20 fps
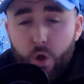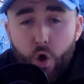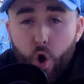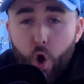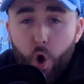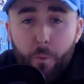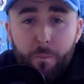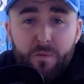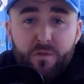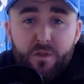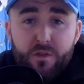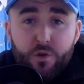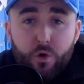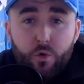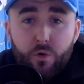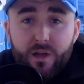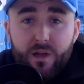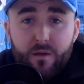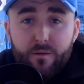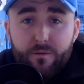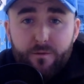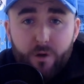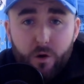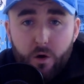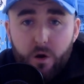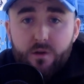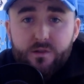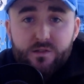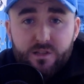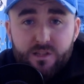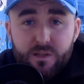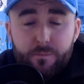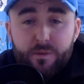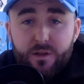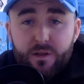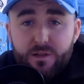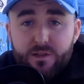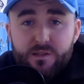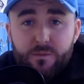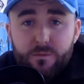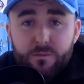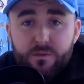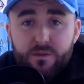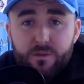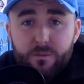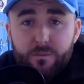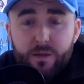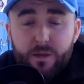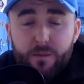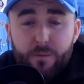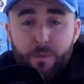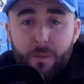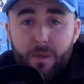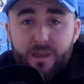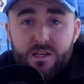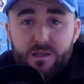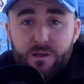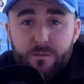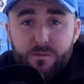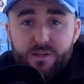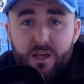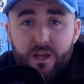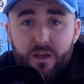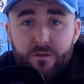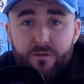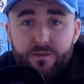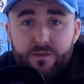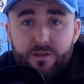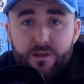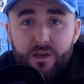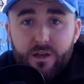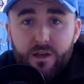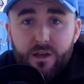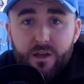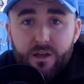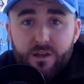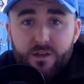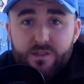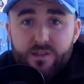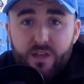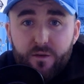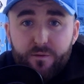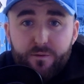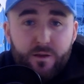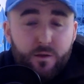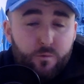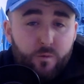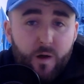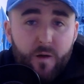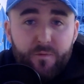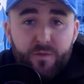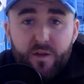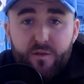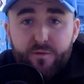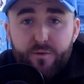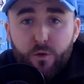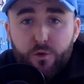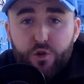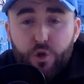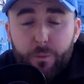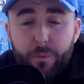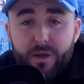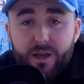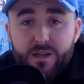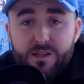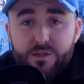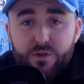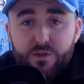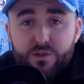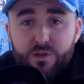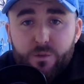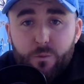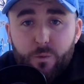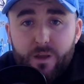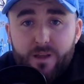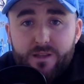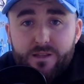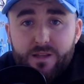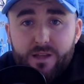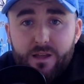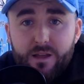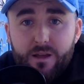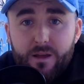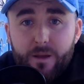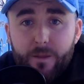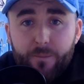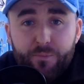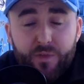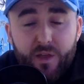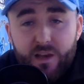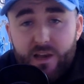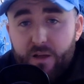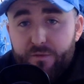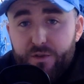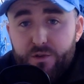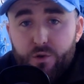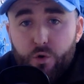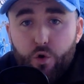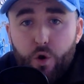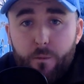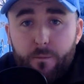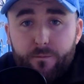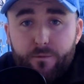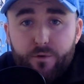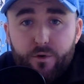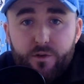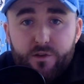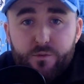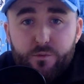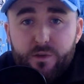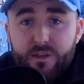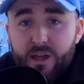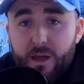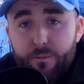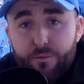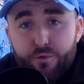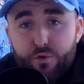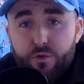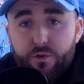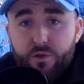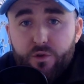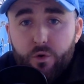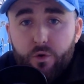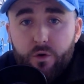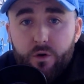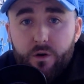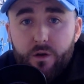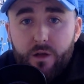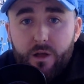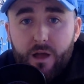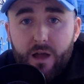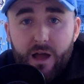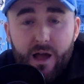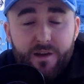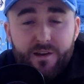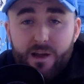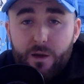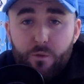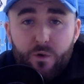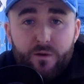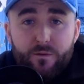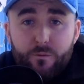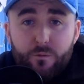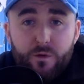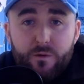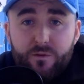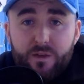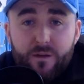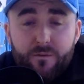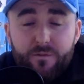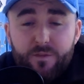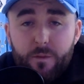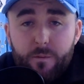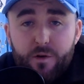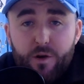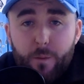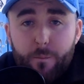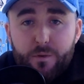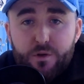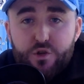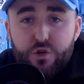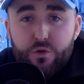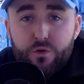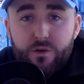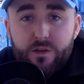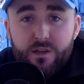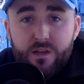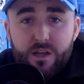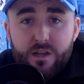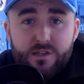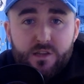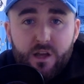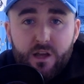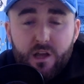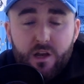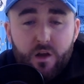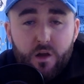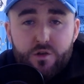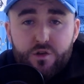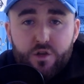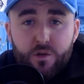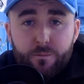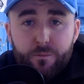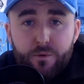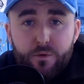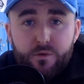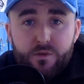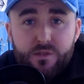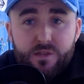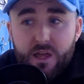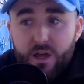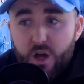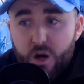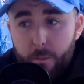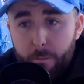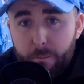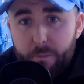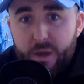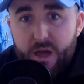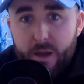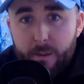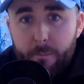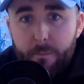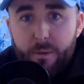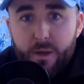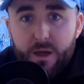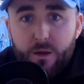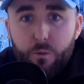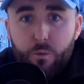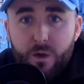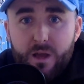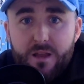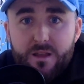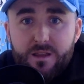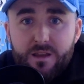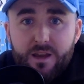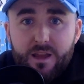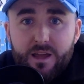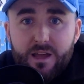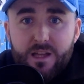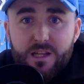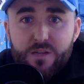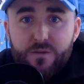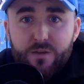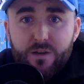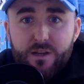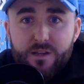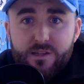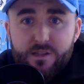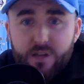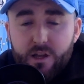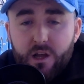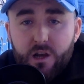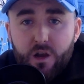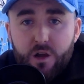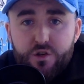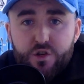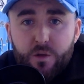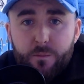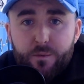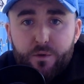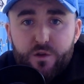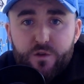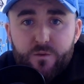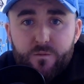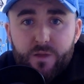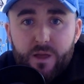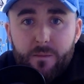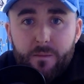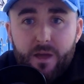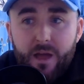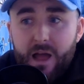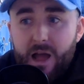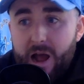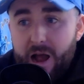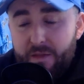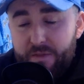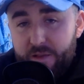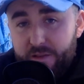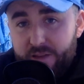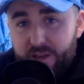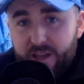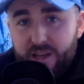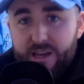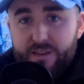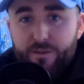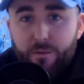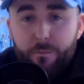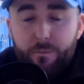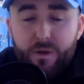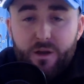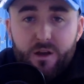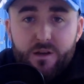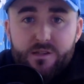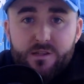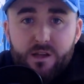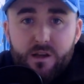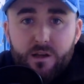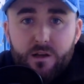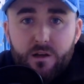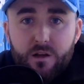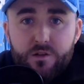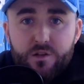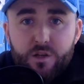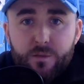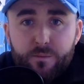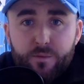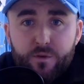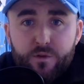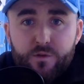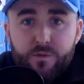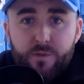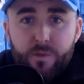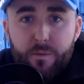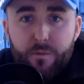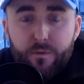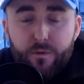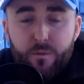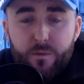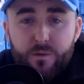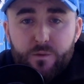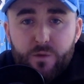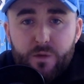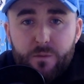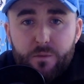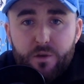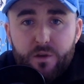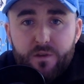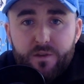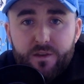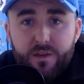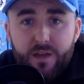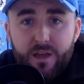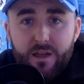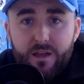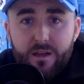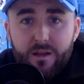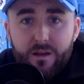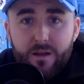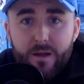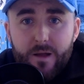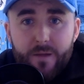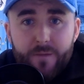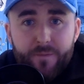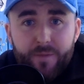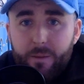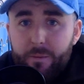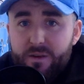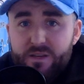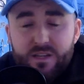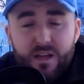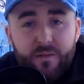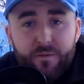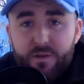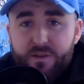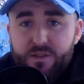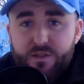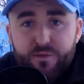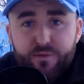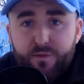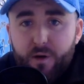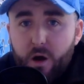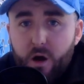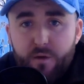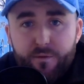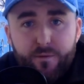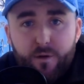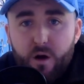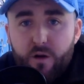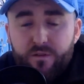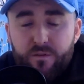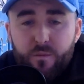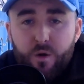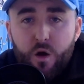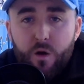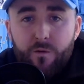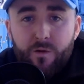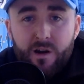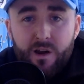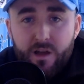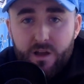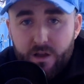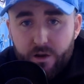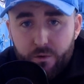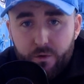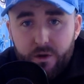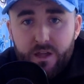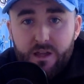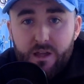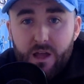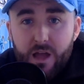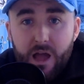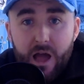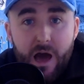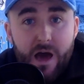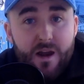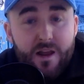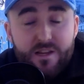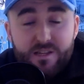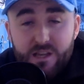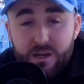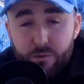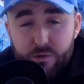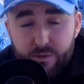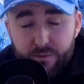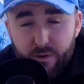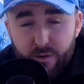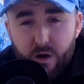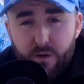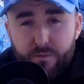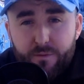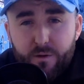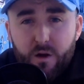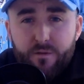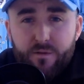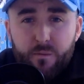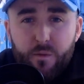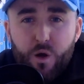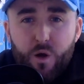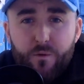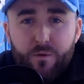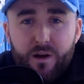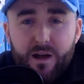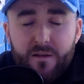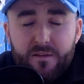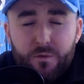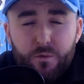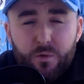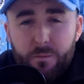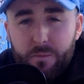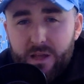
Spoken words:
opened the door again for Arsenal to build some big momentum themselves, because they'll feel, right, they fucked up against us on Wednesday, they left the door open for us, we came through the door, and now we've given them an opportunity, a psychological boost. They got a big win today against Villa, a psychological boost from them, and they'll take an even bigger psychological boost from the performance we put in today. They'll be saying this is far from over, and I agree, and I said it was far from over after we